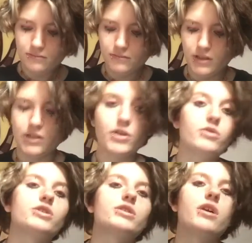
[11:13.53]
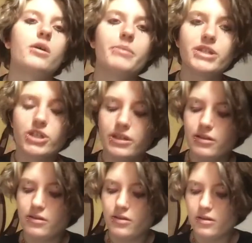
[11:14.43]
You know, just our mission,
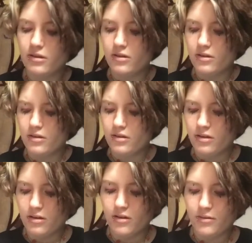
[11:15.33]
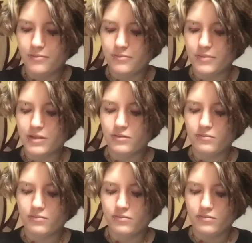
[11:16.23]

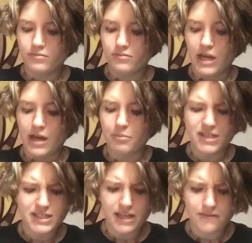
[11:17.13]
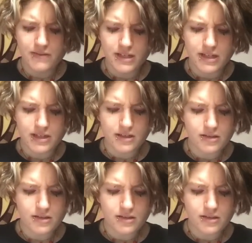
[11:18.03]
some campus safety,